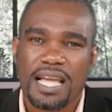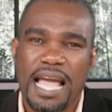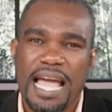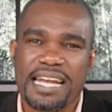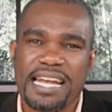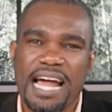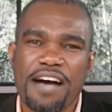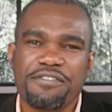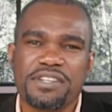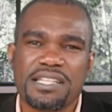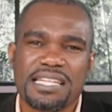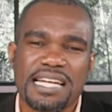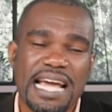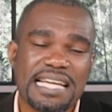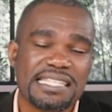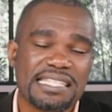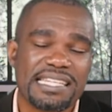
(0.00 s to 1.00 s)
And after the
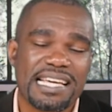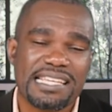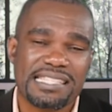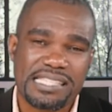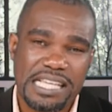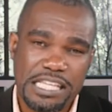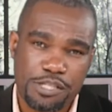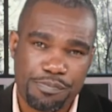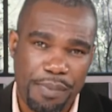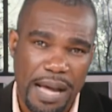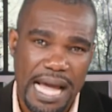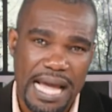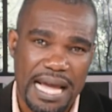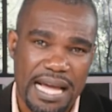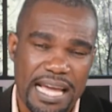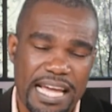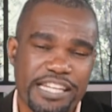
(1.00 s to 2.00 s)
90 days
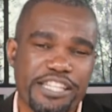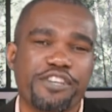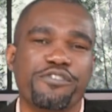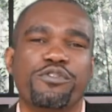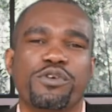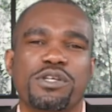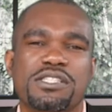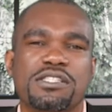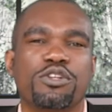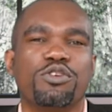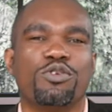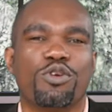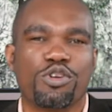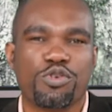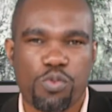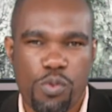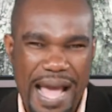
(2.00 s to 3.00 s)
expire, and if you're still
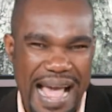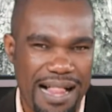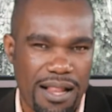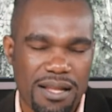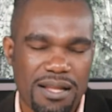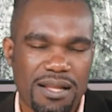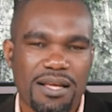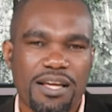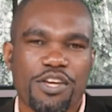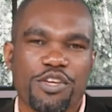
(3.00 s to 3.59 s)
not well,